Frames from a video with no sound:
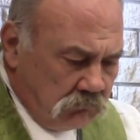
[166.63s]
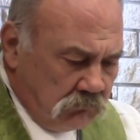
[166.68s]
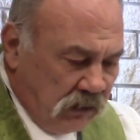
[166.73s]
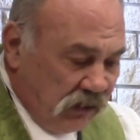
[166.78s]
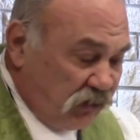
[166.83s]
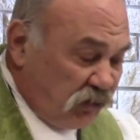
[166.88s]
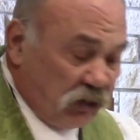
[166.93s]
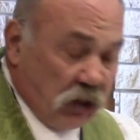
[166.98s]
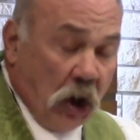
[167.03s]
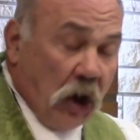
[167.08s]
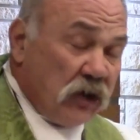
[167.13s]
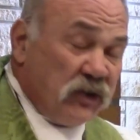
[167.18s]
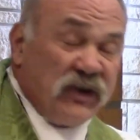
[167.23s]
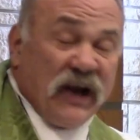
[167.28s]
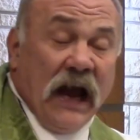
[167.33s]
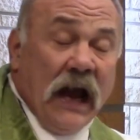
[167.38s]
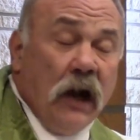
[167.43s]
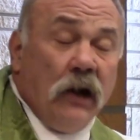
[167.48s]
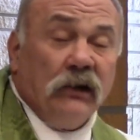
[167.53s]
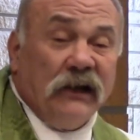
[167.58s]
It starts
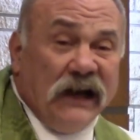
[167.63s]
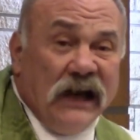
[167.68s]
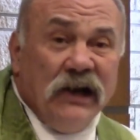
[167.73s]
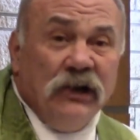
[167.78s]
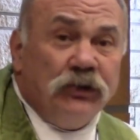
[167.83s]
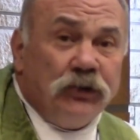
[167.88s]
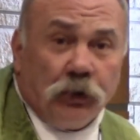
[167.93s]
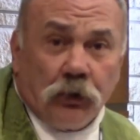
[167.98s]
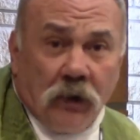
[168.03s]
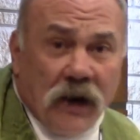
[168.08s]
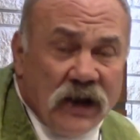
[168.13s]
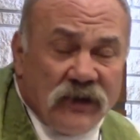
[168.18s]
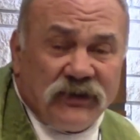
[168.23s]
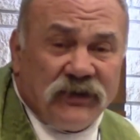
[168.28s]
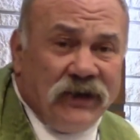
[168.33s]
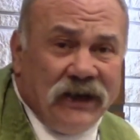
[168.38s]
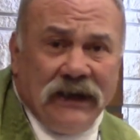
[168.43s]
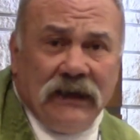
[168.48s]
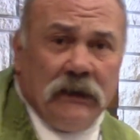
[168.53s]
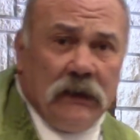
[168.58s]
out,
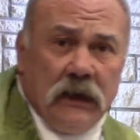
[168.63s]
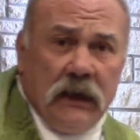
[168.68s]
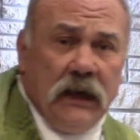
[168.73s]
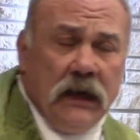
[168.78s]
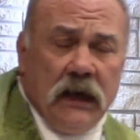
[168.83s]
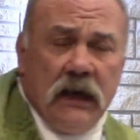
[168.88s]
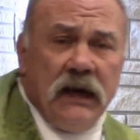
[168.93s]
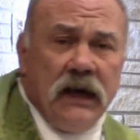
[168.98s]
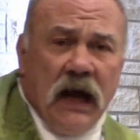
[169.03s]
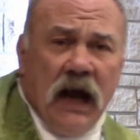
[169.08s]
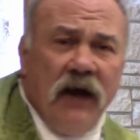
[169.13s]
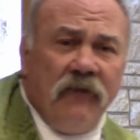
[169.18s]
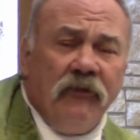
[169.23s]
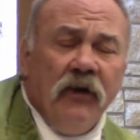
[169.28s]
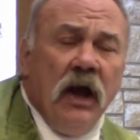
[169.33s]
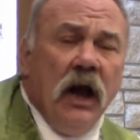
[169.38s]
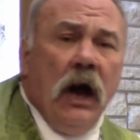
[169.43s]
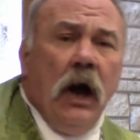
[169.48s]
interestingly enough,